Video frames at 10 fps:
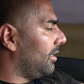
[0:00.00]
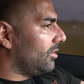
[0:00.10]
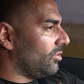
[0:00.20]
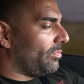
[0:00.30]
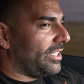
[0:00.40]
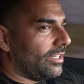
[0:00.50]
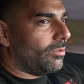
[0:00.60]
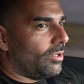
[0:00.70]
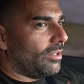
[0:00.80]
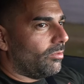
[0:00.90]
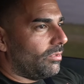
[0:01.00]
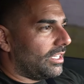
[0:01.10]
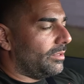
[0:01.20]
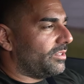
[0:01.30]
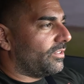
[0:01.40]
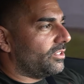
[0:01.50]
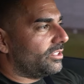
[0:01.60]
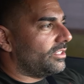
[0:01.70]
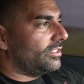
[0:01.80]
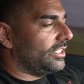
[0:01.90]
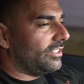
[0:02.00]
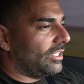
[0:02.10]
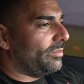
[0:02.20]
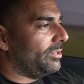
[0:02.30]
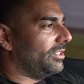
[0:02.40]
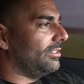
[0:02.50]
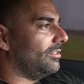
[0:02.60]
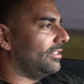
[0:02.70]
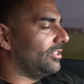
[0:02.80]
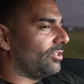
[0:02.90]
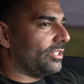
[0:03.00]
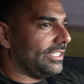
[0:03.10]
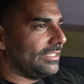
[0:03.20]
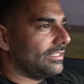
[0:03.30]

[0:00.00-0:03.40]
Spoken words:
So depending on what comes first, that'll be what this car gets.